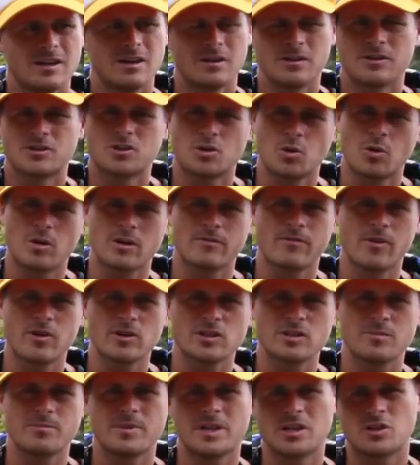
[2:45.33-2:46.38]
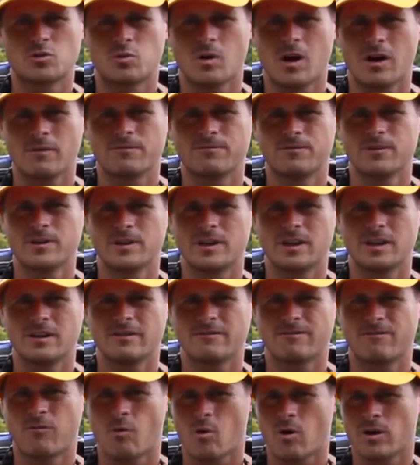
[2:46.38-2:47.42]
You know, the shorter version being 12 foot
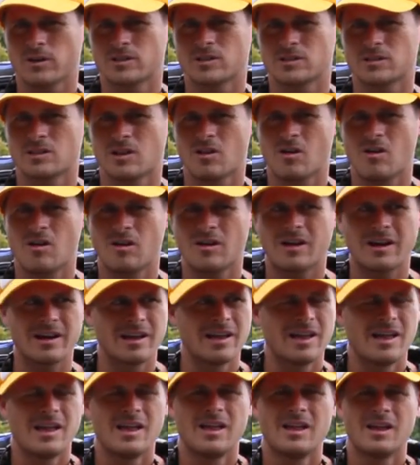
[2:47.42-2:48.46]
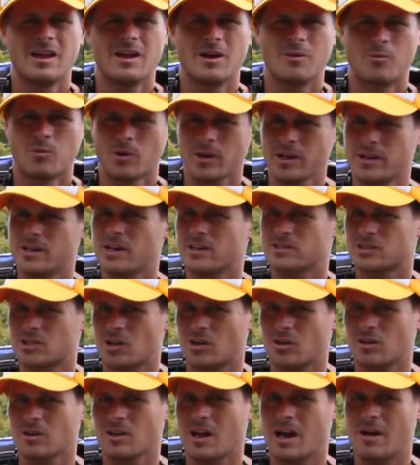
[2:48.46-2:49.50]
4 inches long, it really does
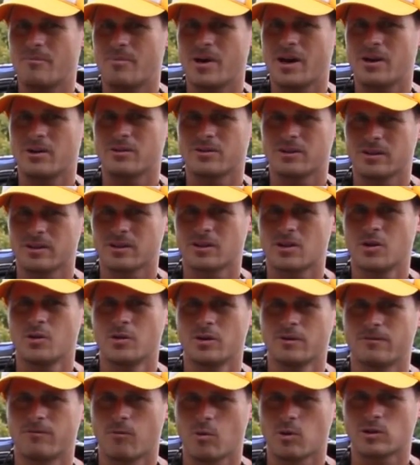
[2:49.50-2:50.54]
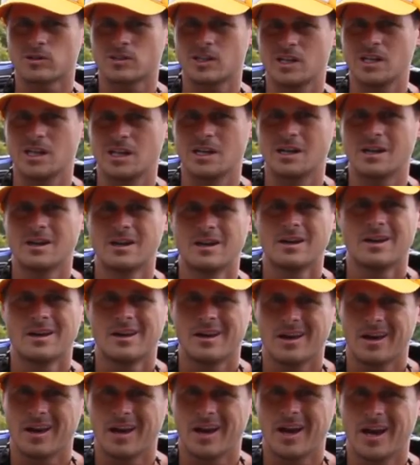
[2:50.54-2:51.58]
turn a lot better than the CUDA 14.
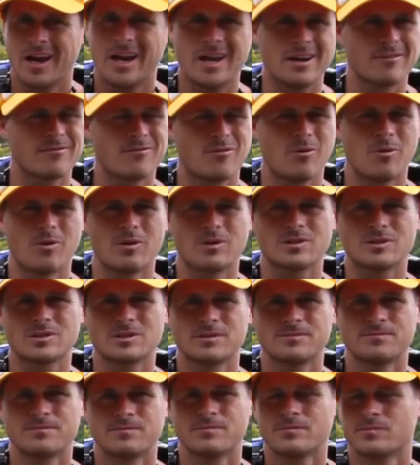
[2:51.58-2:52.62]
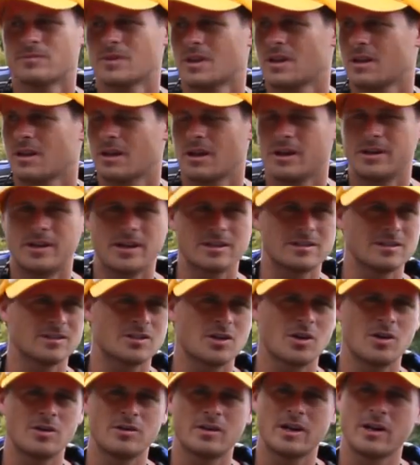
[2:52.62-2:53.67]
And of course, it doesn't
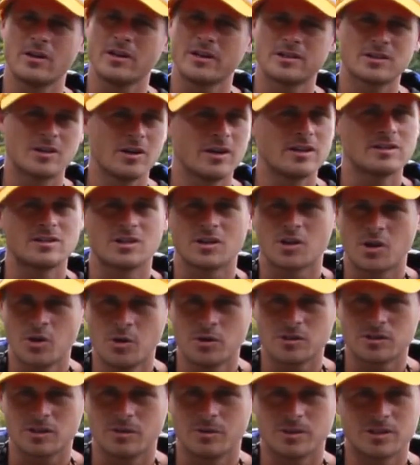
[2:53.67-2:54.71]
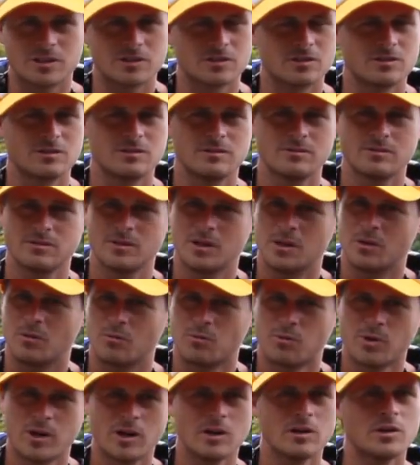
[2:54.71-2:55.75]
turn nearly as good as the Coosa, which is, you know,
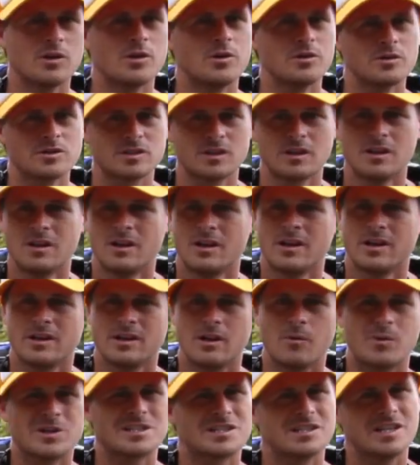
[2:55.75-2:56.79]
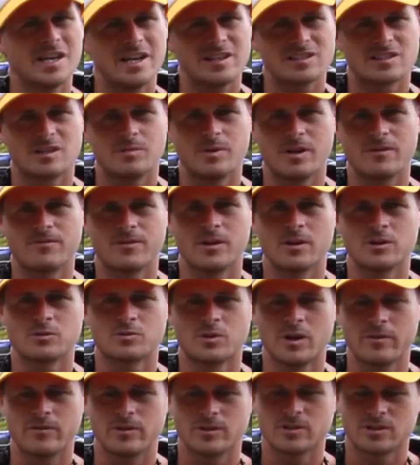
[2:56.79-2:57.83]
real loose, you know, which needs to be for those
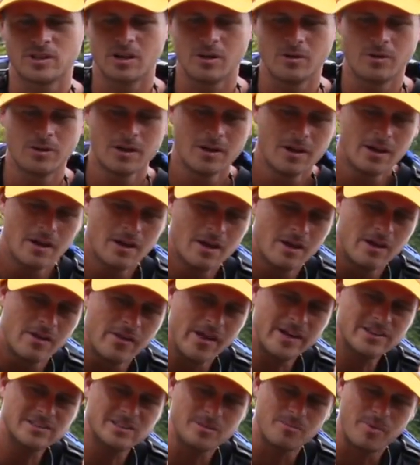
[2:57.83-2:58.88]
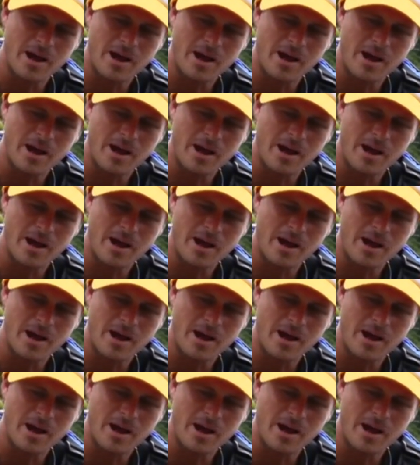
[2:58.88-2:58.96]
rivers. So that's the